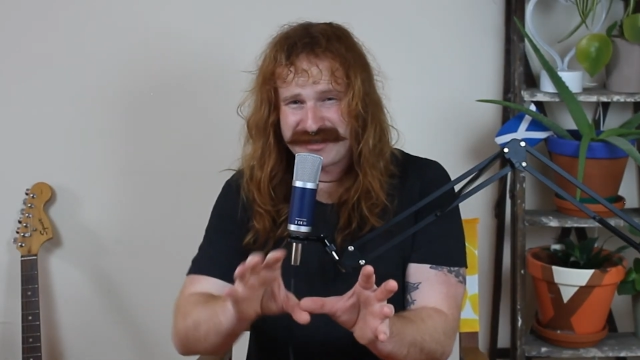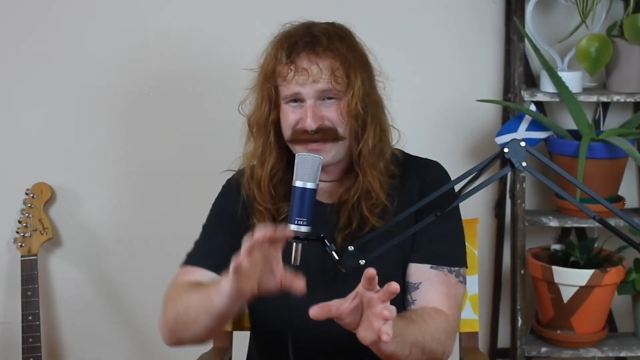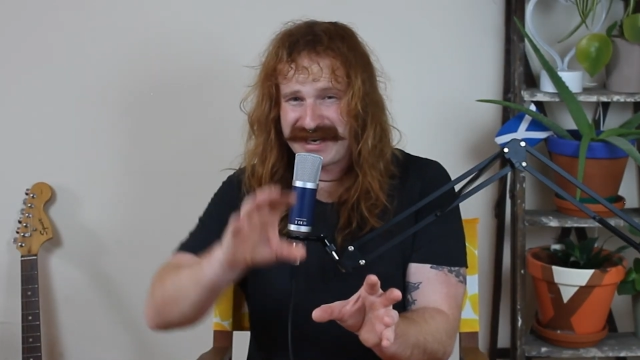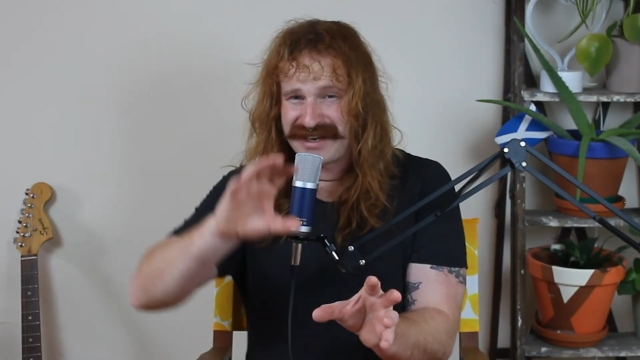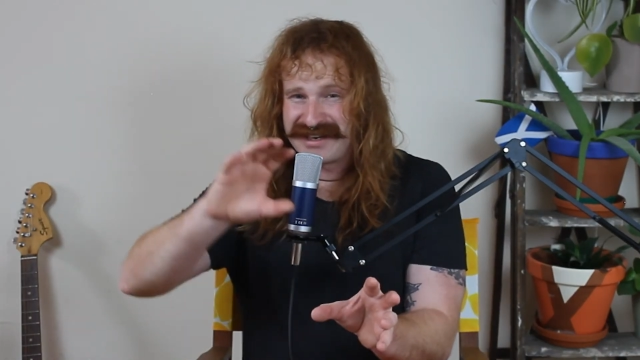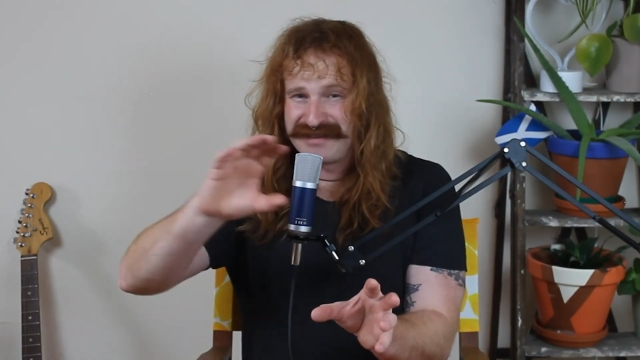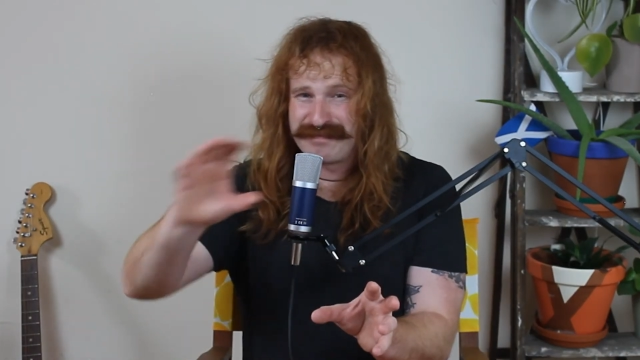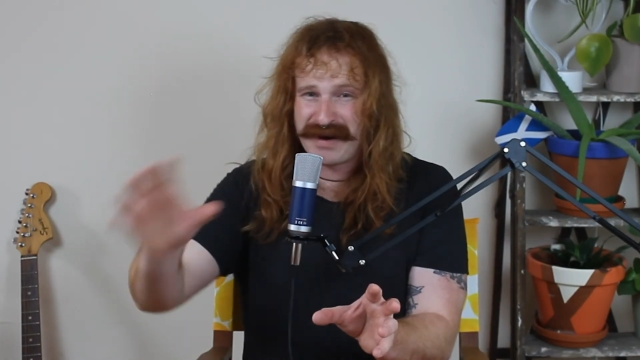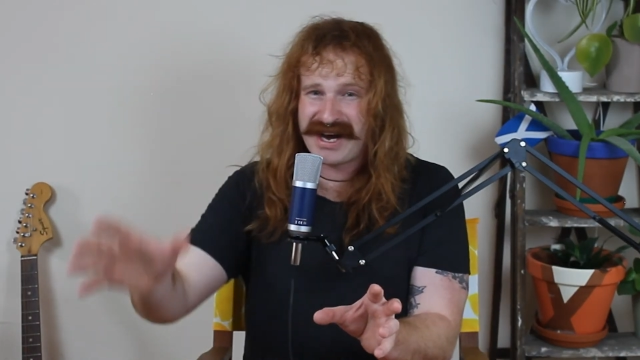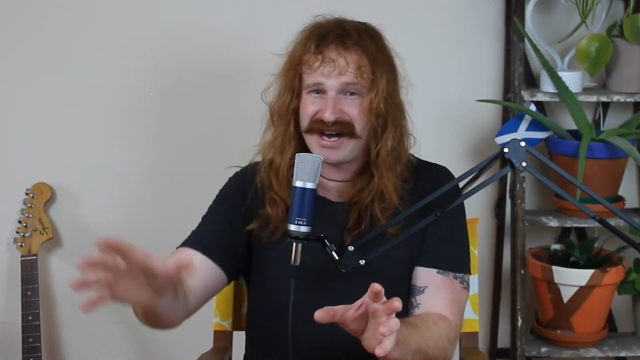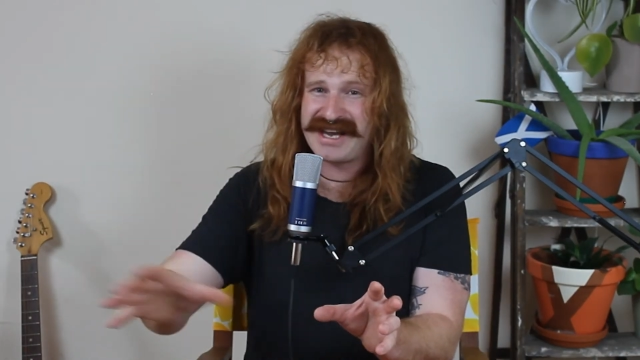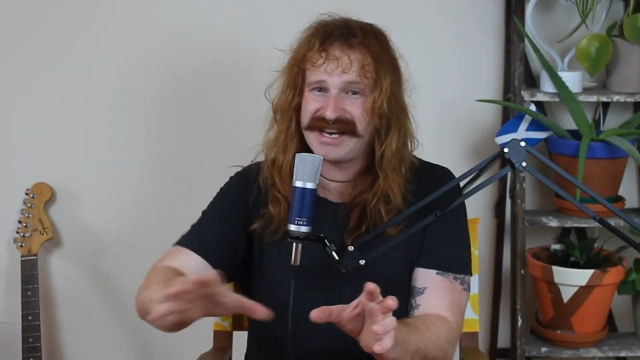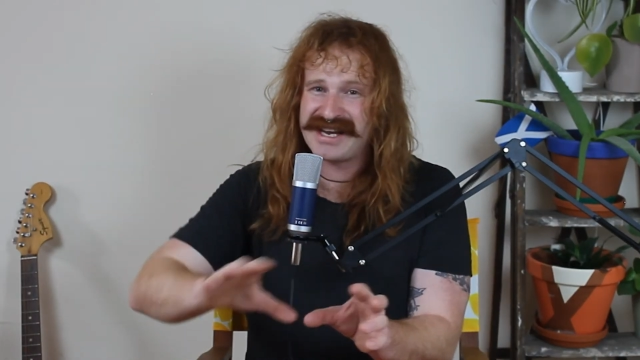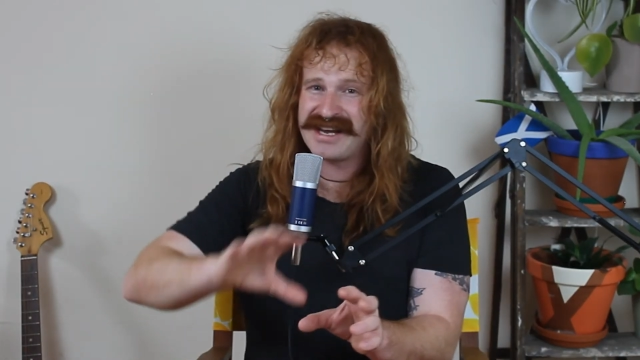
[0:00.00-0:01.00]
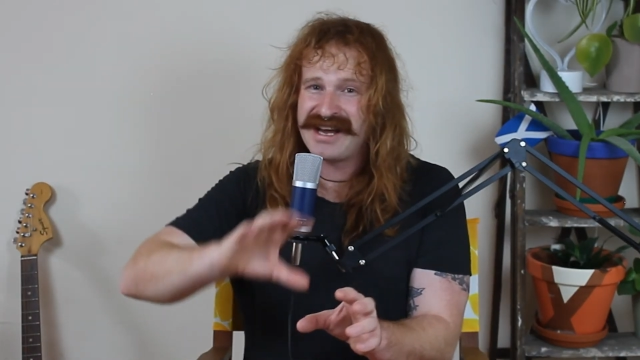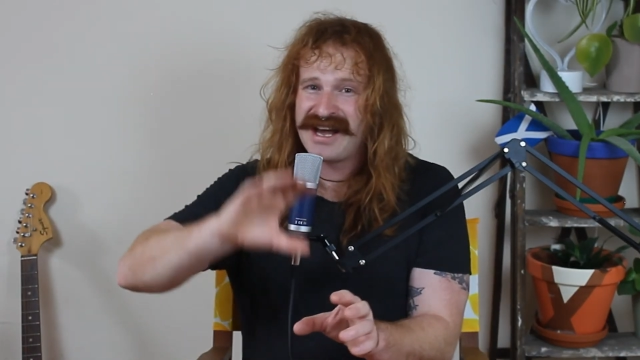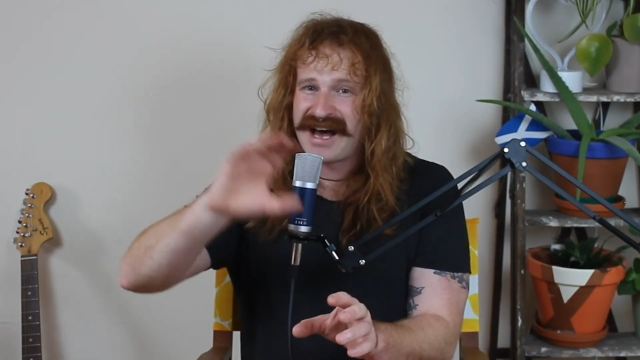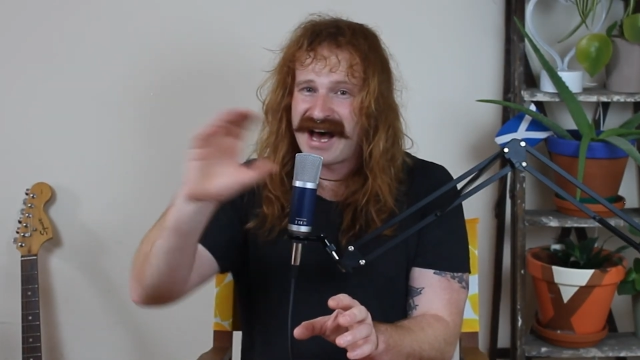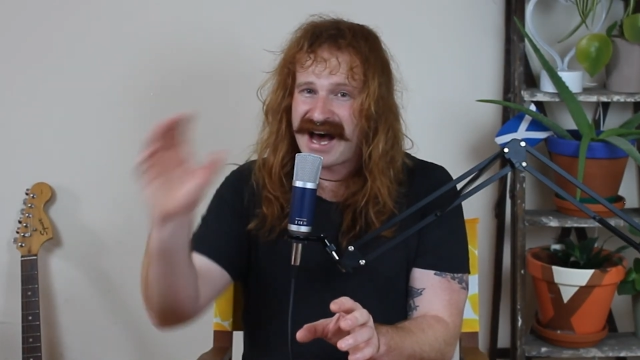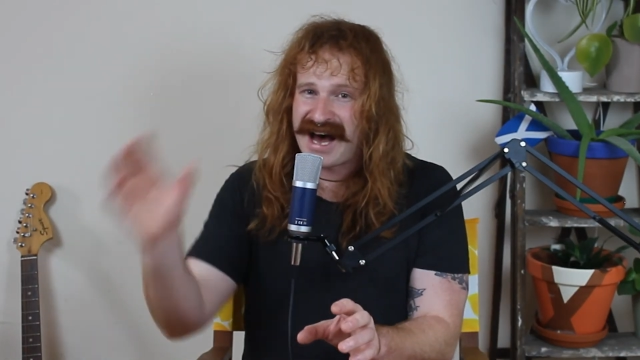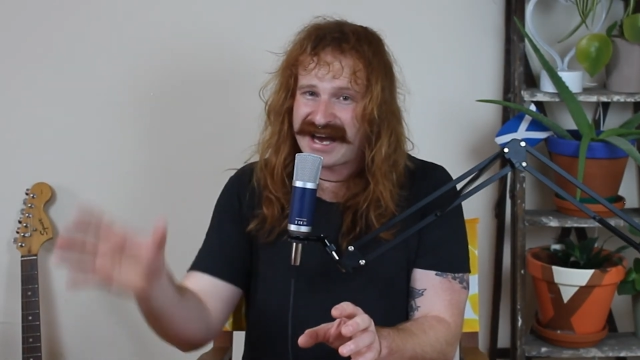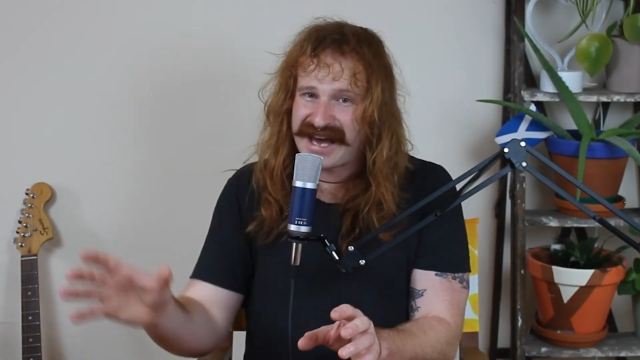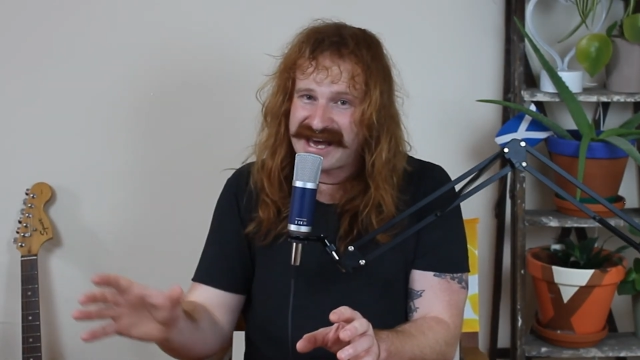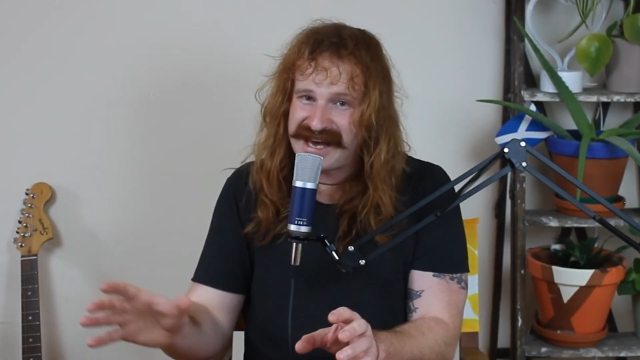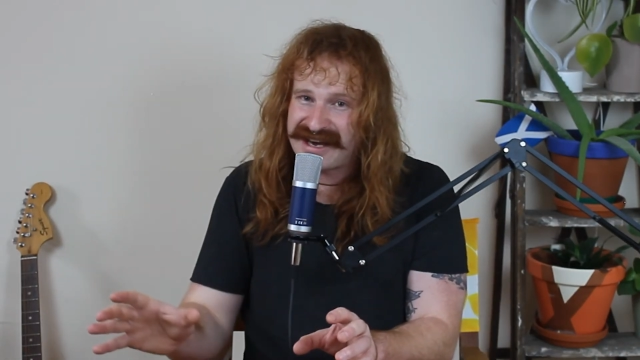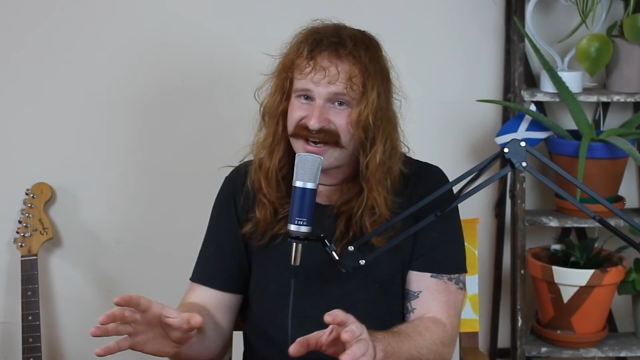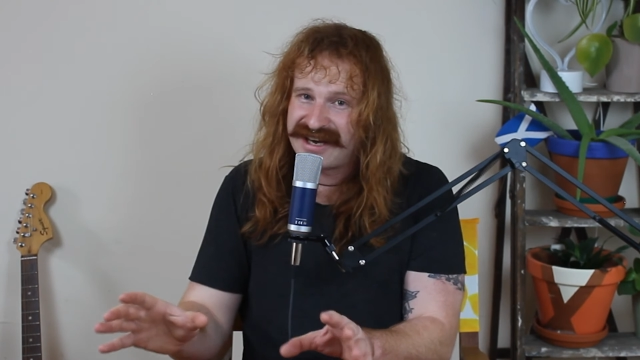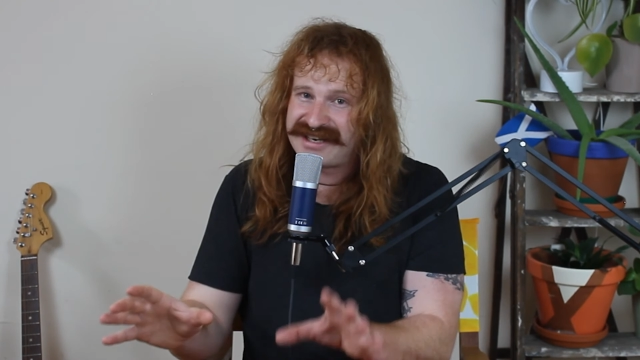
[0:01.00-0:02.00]
It's about combining
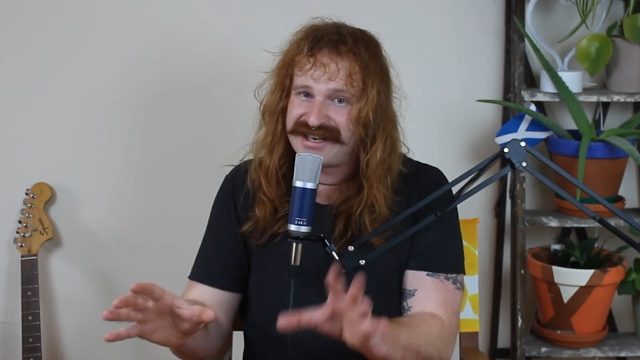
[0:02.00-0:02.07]
archaic